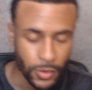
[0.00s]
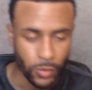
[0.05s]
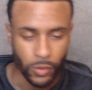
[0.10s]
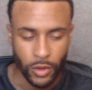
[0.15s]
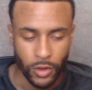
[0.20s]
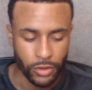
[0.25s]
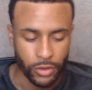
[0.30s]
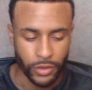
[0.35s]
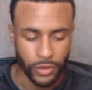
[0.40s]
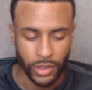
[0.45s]

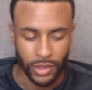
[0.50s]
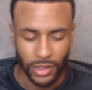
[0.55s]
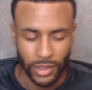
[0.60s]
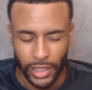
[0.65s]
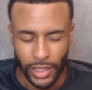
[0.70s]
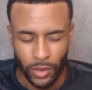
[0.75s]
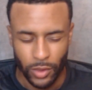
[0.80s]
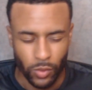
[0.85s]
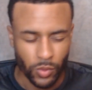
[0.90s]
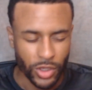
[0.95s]
wondering,
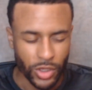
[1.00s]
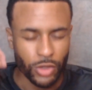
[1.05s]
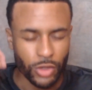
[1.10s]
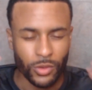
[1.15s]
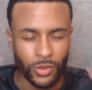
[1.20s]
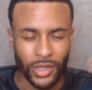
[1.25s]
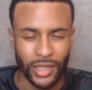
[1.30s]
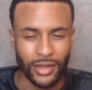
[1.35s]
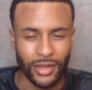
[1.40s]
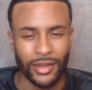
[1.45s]
like, when you
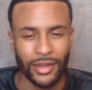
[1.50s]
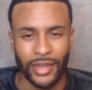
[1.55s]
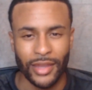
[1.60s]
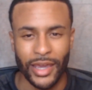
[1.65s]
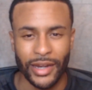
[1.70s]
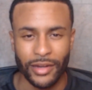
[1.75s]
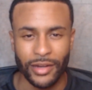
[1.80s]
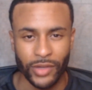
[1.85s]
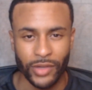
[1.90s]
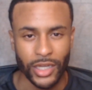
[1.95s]
get that
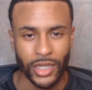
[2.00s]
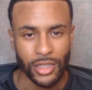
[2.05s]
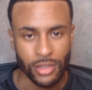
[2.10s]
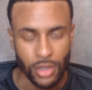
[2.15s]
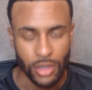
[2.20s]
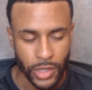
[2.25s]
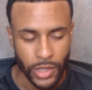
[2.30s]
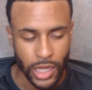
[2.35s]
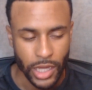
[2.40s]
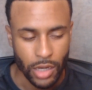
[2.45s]
advice,
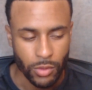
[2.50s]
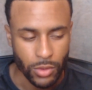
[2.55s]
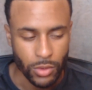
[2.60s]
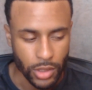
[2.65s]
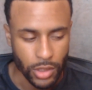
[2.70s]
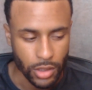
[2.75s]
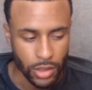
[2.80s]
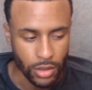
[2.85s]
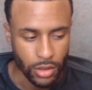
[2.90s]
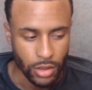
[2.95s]
okay, well,
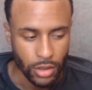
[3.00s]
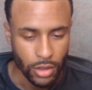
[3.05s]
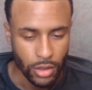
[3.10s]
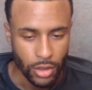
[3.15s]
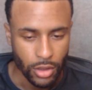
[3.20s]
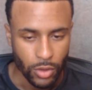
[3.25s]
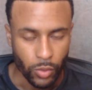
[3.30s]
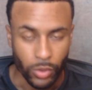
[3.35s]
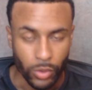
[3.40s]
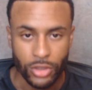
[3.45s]
then
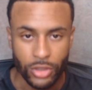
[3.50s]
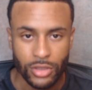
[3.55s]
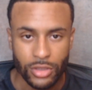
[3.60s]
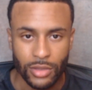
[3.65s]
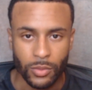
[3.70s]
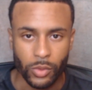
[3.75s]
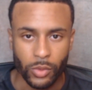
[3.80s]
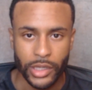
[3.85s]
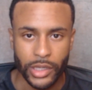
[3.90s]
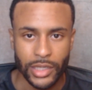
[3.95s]
what are
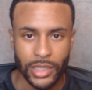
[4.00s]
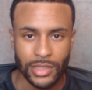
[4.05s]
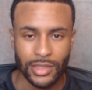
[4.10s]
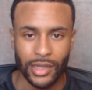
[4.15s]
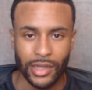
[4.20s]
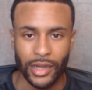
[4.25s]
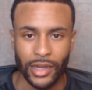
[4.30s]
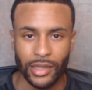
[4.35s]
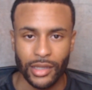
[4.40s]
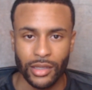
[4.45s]
some ways
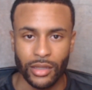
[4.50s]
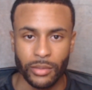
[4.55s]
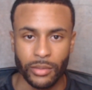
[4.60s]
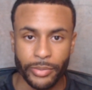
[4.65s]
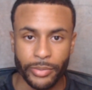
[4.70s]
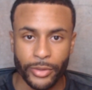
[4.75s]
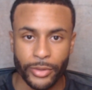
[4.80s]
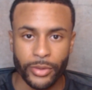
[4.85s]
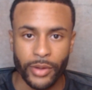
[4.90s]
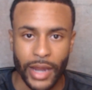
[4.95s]
that I can
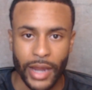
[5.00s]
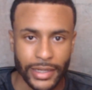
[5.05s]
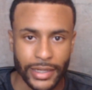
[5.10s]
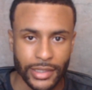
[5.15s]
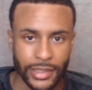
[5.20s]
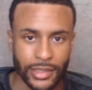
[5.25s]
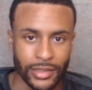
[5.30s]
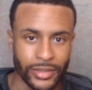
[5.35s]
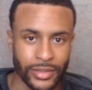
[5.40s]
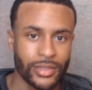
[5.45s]

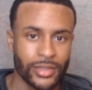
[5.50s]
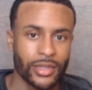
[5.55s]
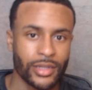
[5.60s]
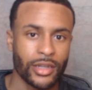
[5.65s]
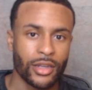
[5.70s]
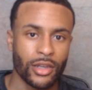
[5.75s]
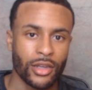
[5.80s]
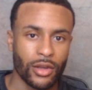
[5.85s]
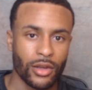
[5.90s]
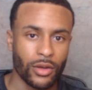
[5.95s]
practice
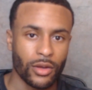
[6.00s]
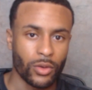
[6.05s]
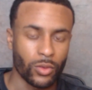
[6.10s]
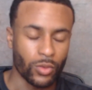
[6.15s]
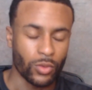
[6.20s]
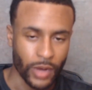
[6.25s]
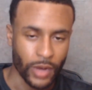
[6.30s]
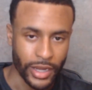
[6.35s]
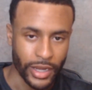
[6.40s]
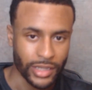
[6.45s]

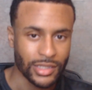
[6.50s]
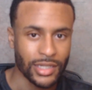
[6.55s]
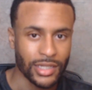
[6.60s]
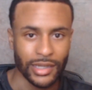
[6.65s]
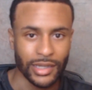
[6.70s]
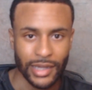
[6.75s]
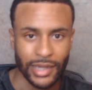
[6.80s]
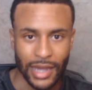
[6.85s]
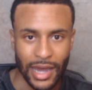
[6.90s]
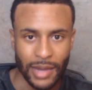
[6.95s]

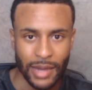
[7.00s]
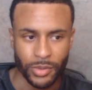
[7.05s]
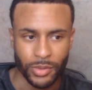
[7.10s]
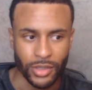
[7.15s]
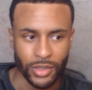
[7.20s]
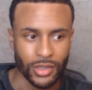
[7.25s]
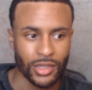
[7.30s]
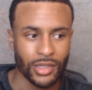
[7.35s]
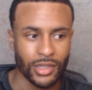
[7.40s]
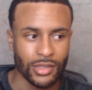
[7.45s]
writing copy?
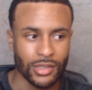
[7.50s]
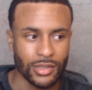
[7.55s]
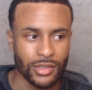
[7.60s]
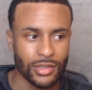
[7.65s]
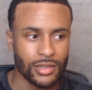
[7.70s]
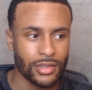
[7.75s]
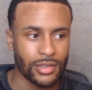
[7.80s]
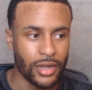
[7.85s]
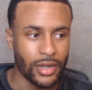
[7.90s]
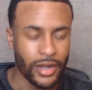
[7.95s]

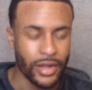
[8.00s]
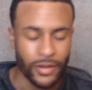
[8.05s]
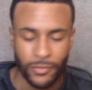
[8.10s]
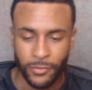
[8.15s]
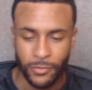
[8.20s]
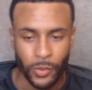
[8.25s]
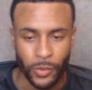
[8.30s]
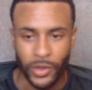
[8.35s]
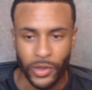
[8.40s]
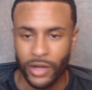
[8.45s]
Because
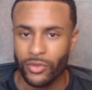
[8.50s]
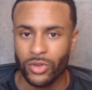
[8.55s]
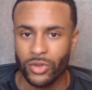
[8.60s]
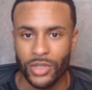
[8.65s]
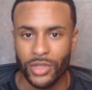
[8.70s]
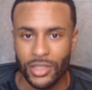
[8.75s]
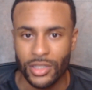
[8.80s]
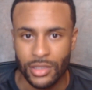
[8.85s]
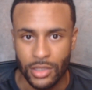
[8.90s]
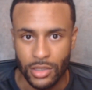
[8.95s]
for whatever
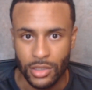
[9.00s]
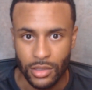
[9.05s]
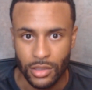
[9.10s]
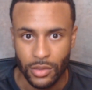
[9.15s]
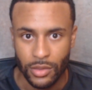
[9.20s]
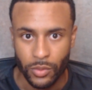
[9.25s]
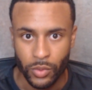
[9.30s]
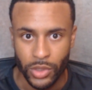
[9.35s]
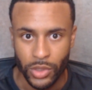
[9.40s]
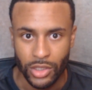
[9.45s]
reason,
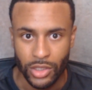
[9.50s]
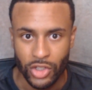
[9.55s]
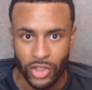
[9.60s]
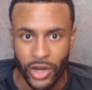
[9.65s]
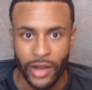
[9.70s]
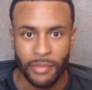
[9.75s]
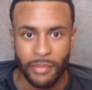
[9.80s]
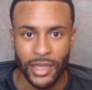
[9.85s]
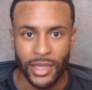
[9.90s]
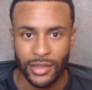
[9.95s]
we try
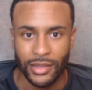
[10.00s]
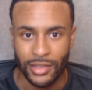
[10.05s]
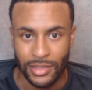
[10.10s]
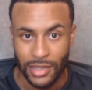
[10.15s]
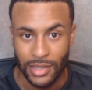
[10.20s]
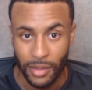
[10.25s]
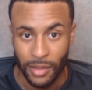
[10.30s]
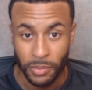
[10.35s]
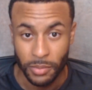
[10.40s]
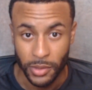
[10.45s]
to make things
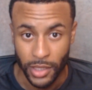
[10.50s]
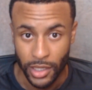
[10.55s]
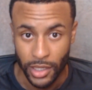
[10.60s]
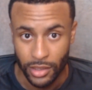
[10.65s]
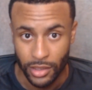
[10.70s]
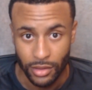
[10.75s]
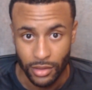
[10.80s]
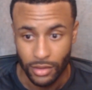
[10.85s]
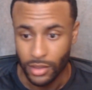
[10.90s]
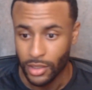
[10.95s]

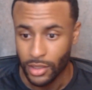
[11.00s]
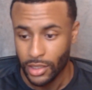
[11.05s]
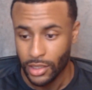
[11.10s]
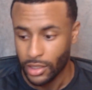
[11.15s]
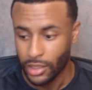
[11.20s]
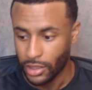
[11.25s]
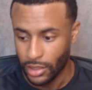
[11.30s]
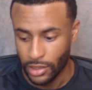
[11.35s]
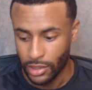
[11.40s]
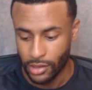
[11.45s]
complicated
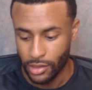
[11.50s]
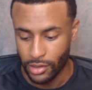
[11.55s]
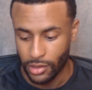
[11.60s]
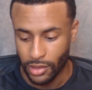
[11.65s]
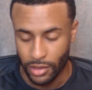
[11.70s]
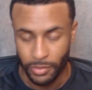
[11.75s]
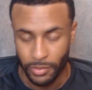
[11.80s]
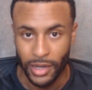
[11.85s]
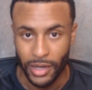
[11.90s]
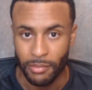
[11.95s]
in
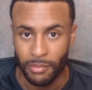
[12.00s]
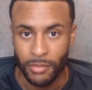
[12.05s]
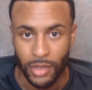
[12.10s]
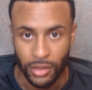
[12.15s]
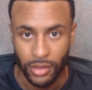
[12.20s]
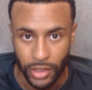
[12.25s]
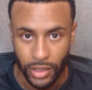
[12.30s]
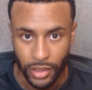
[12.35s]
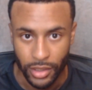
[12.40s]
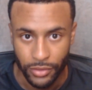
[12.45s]
about a
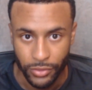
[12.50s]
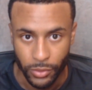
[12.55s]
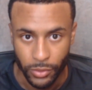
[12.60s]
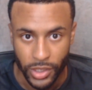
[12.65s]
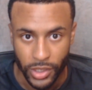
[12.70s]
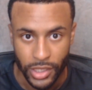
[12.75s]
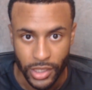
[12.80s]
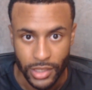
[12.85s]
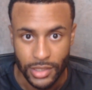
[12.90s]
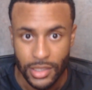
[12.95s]
million different
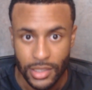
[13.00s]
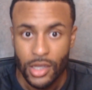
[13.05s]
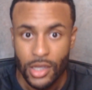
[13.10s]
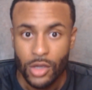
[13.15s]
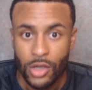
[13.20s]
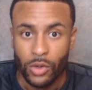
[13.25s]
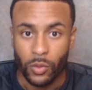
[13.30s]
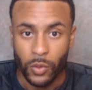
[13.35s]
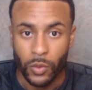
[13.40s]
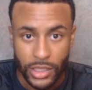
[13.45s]
ways,
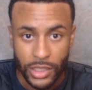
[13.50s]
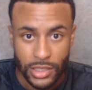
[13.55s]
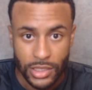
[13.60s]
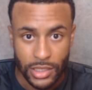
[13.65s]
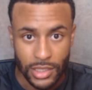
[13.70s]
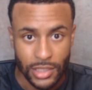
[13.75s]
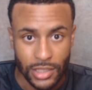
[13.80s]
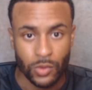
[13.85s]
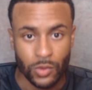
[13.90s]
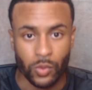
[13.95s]
which
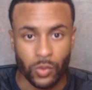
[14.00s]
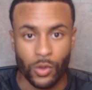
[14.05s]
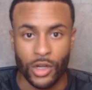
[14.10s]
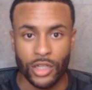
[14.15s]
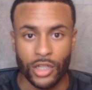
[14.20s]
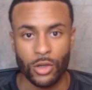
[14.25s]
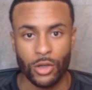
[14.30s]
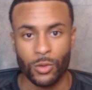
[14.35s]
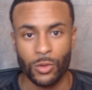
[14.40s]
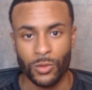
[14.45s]
is what
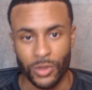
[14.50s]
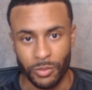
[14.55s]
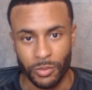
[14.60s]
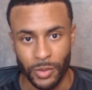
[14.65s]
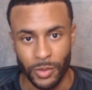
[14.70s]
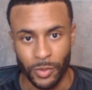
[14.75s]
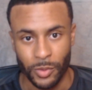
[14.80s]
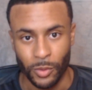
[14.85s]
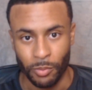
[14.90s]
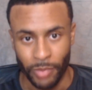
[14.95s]
is holding
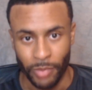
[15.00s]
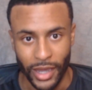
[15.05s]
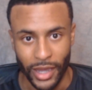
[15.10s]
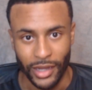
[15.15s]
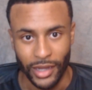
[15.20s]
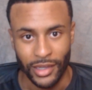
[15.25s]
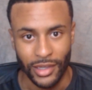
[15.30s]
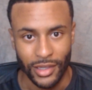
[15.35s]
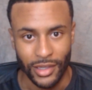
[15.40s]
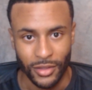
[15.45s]
people
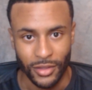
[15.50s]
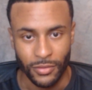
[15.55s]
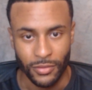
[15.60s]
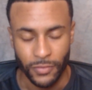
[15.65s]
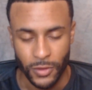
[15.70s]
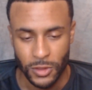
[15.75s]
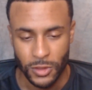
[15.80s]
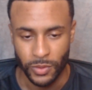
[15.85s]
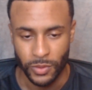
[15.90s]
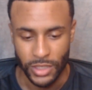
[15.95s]
back in the
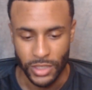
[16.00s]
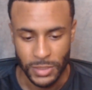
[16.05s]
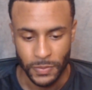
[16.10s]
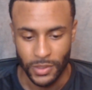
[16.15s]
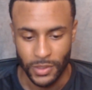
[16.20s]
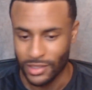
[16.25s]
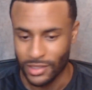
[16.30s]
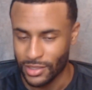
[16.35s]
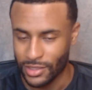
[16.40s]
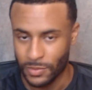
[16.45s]
first place
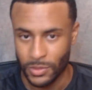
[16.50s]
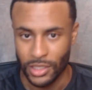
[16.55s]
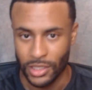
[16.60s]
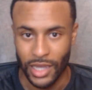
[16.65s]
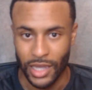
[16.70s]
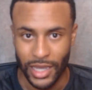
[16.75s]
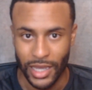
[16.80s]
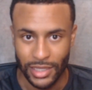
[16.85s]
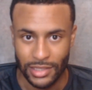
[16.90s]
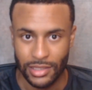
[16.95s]
because something
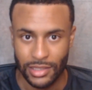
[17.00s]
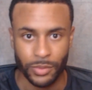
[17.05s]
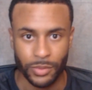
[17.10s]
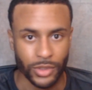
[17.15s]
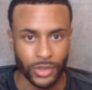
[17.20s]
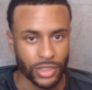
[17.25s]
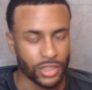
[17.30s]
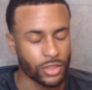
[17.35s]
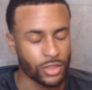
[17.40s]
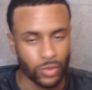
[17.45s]
as simple
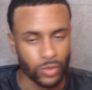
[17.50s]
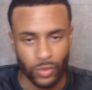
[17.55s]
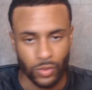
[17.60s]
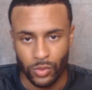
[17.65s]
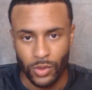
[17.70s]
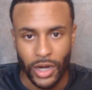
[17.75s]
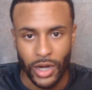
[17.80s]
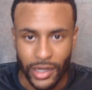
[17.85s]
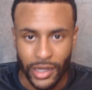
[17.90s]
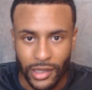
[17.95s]
as just
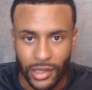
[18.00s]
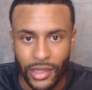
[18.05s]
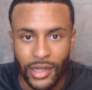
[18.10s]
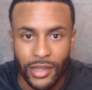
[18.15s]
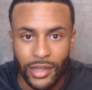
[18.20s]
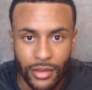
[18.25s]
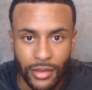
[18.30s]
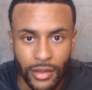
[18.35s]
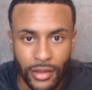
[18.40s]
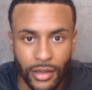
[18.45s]
writing
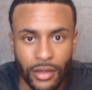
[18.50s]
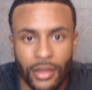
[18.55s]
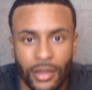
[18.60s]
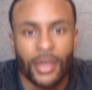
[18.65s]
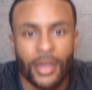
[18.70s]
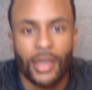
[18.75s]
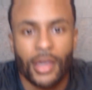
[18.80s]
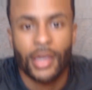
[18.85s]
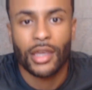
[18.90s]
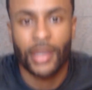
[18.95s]
anything
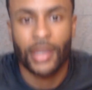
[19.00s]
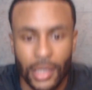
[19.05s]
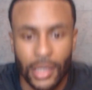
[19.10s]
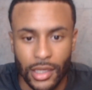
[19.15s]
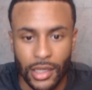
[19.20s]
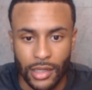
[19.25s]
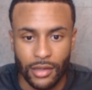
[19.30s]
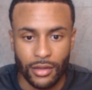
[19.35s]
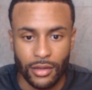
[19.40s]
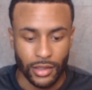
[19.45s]

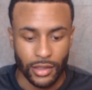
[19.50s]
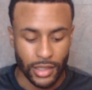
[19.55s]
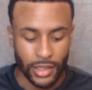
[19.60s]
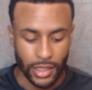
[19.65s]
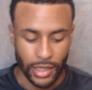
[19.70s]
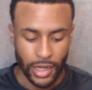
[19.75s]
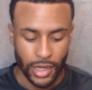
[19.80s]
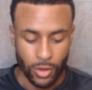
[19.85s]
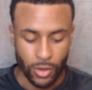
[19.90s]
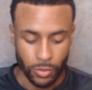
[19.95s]
can
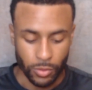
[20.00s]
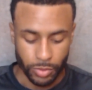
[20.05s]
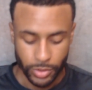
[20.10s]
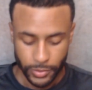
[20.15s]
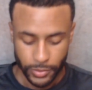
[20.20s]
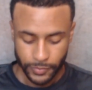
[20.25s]
can help.